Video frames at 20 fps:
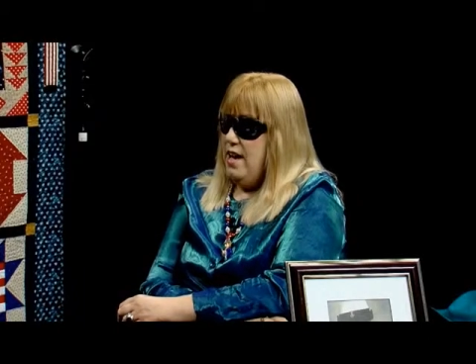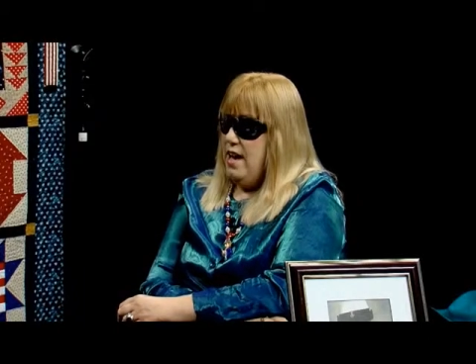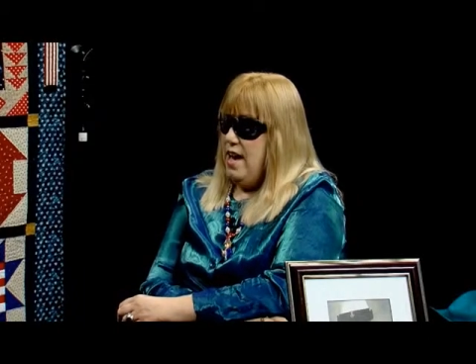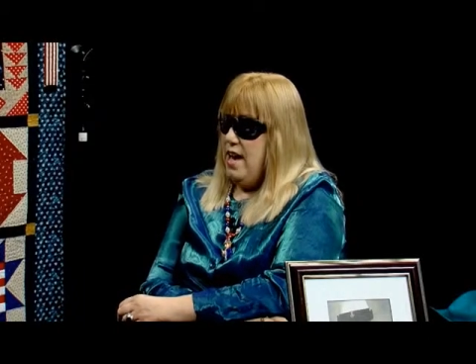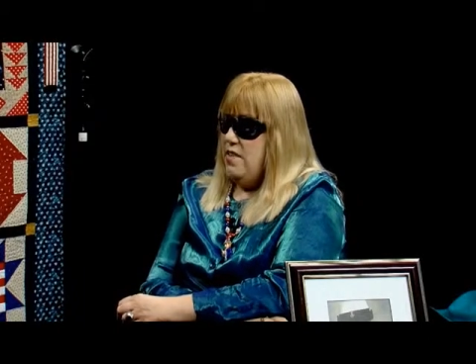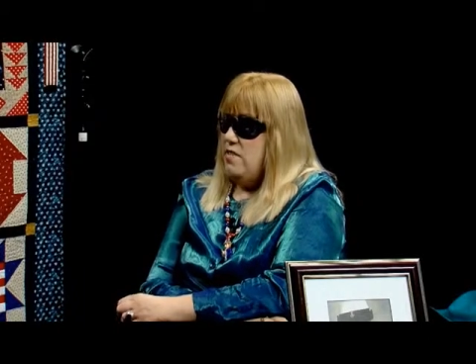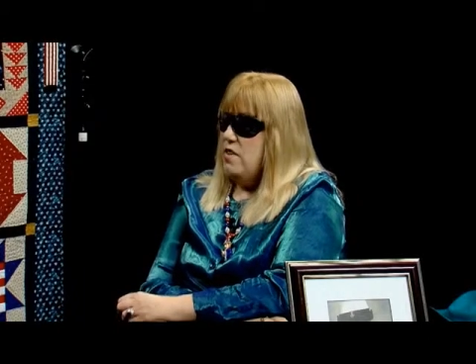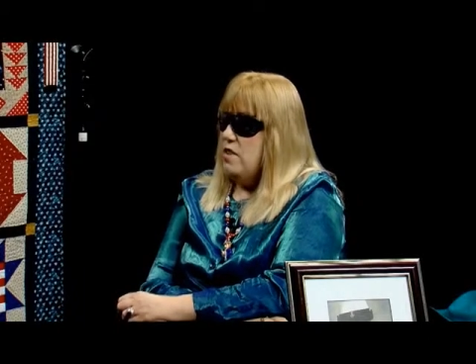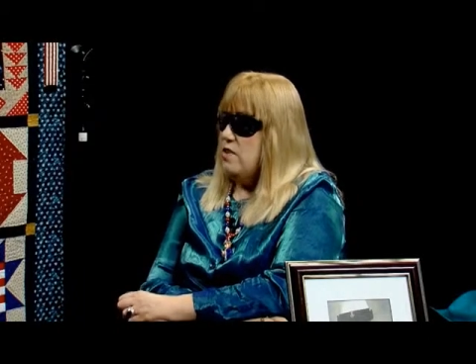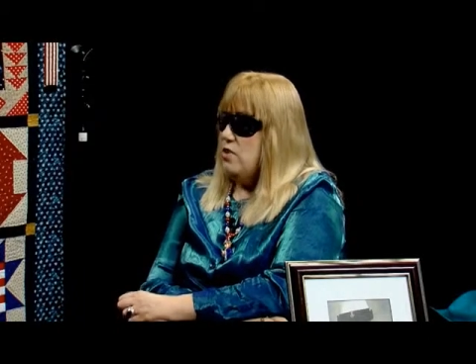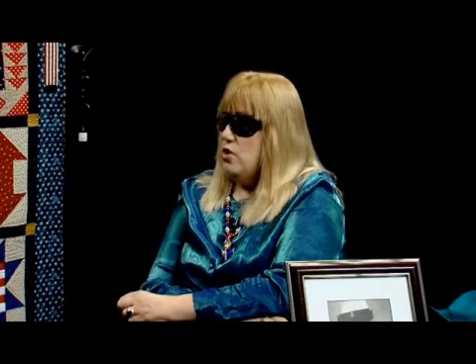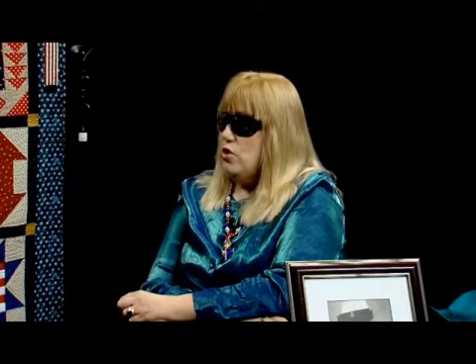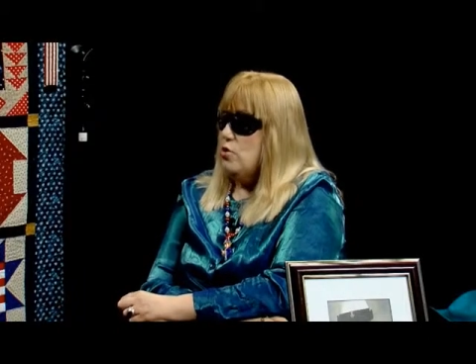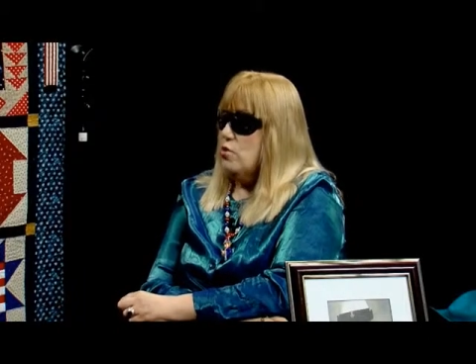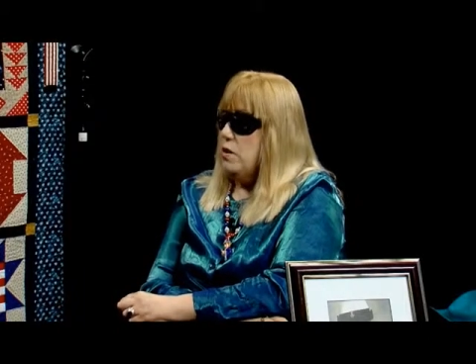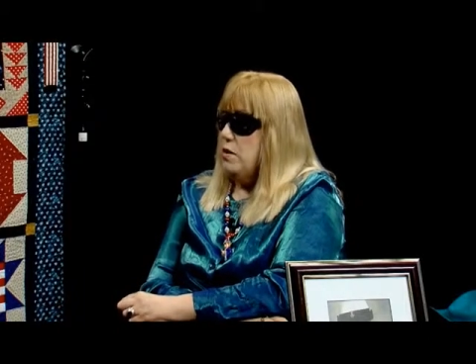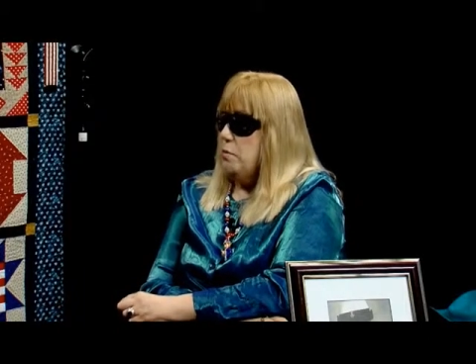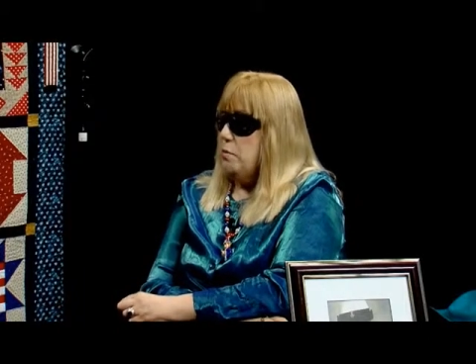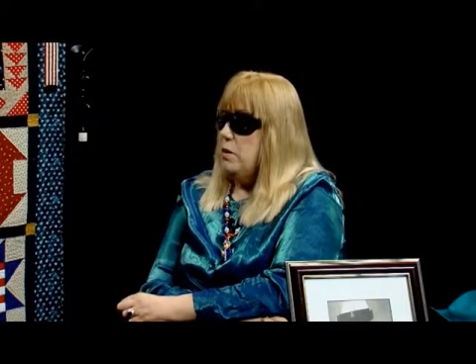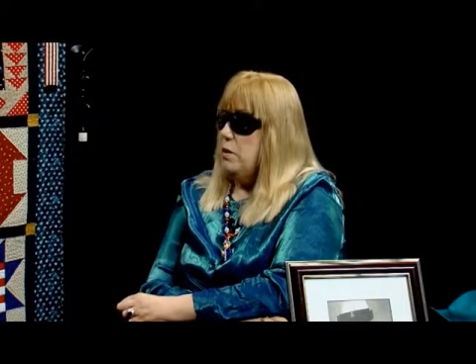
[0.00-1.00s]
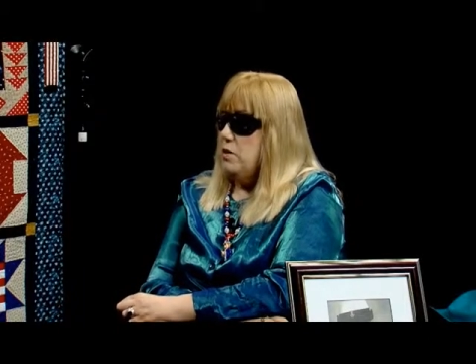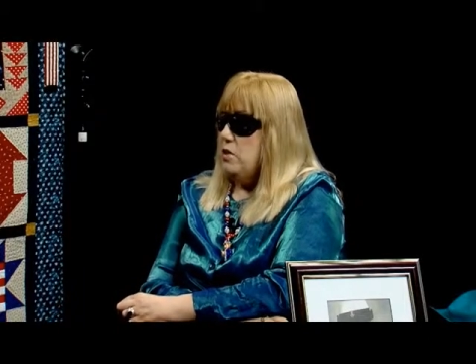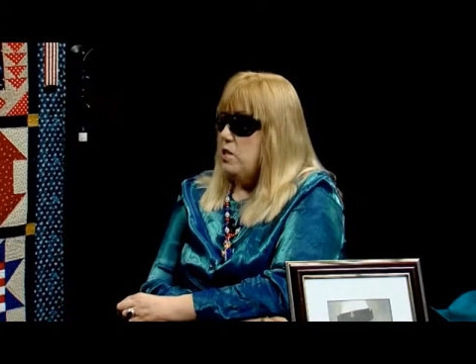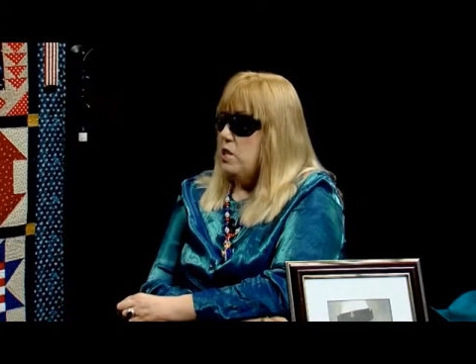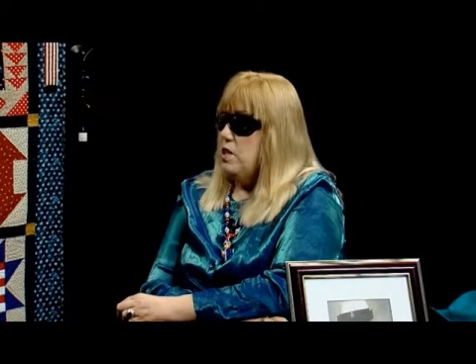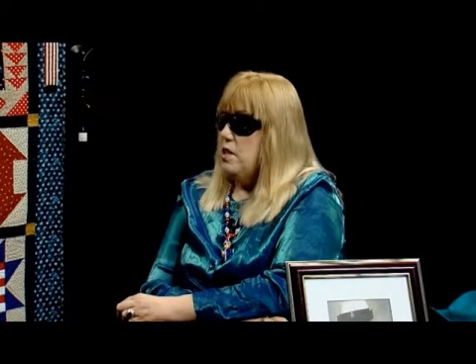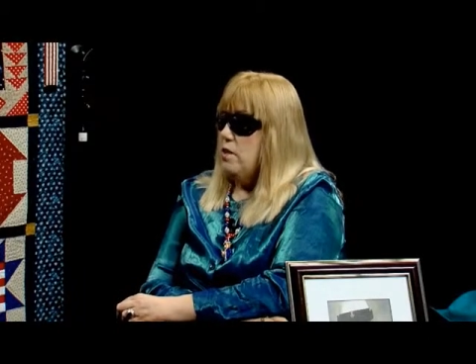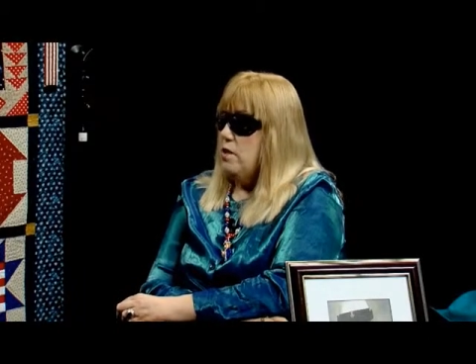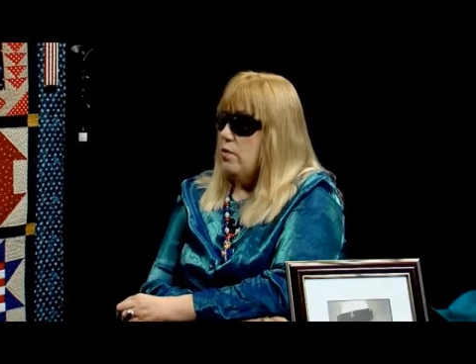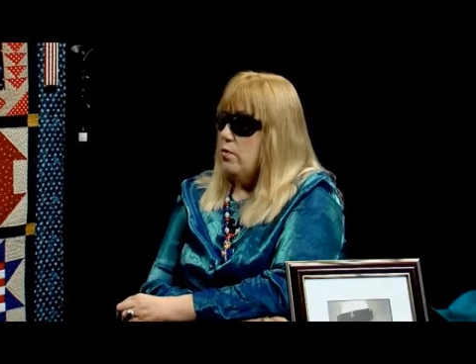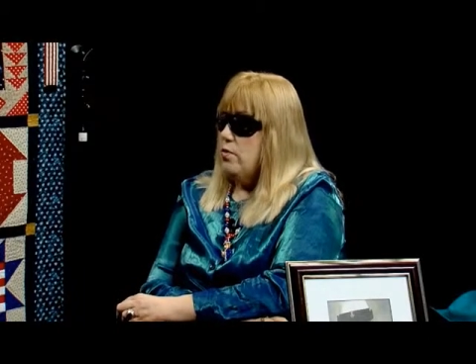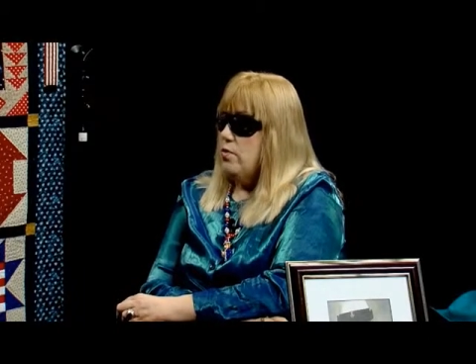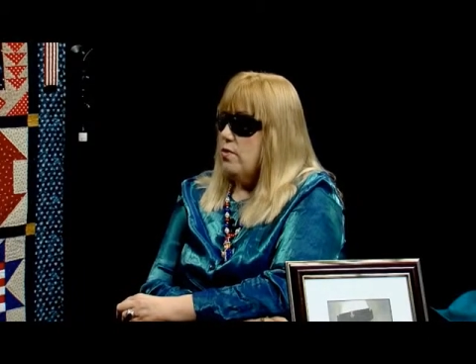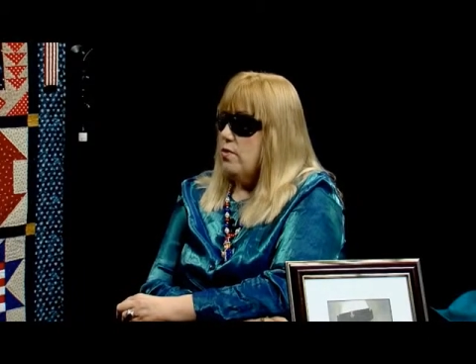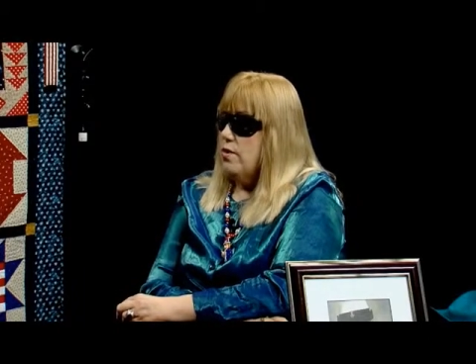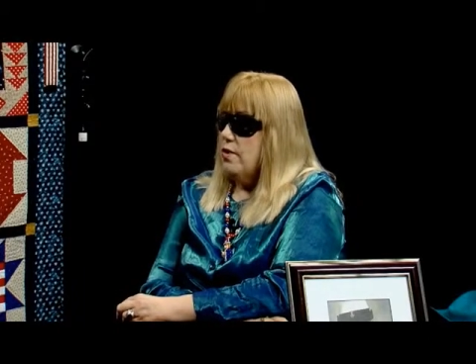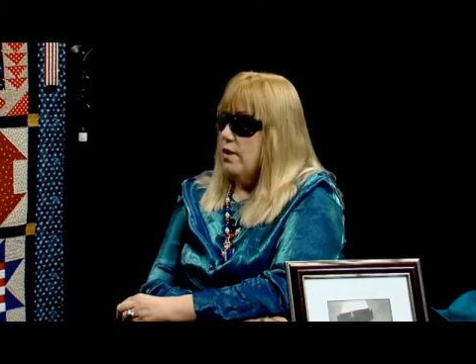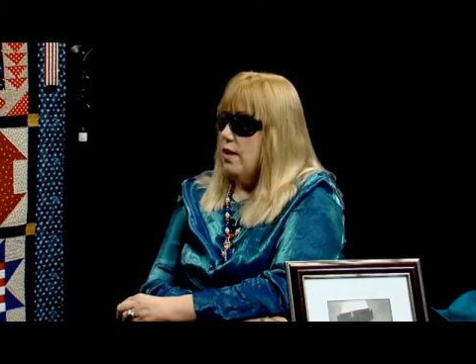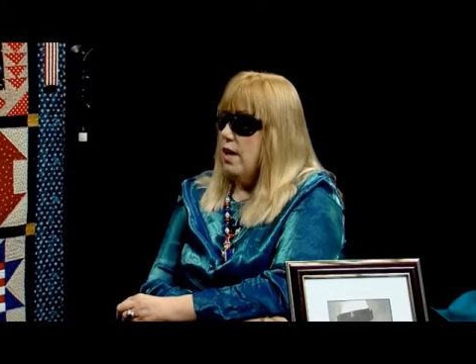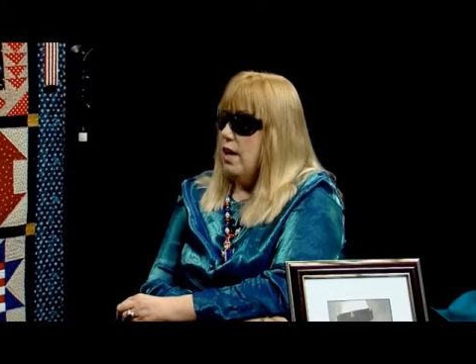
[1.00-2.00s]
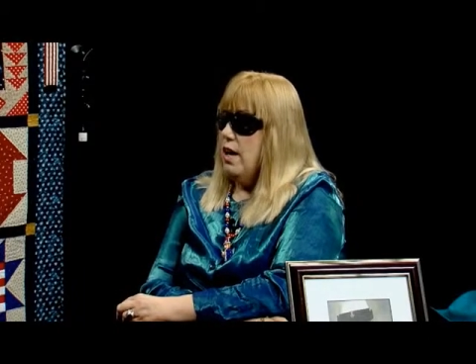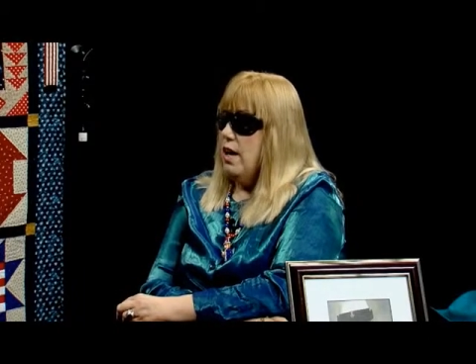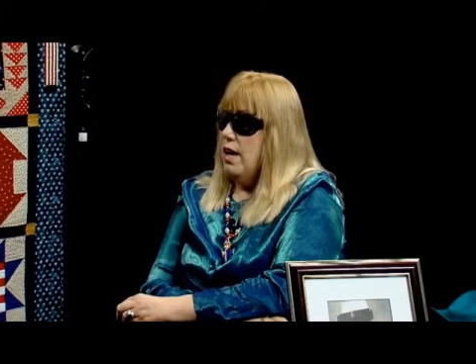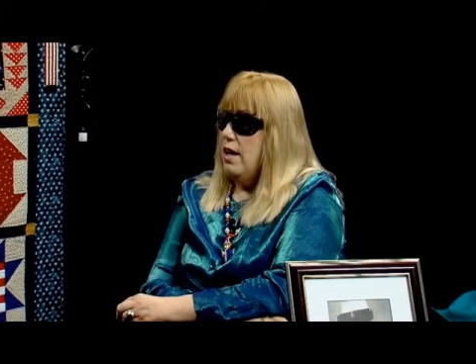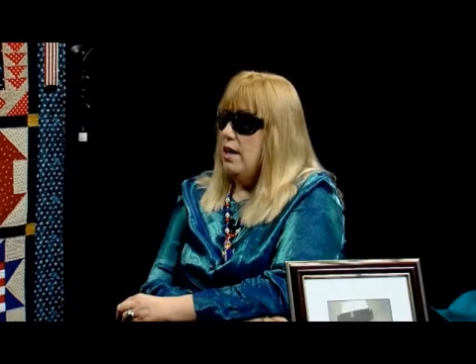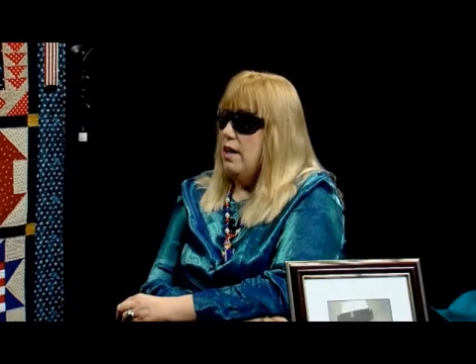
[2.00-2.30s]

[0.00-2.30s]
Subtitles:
And there's troubled youth all